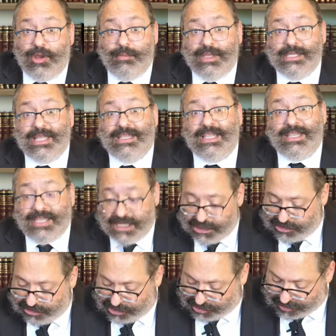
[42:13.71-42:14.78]
or it means that the
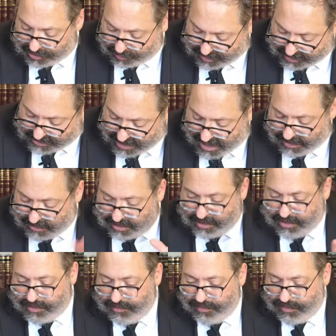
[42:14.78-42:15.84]
teacher shouldn't be standing?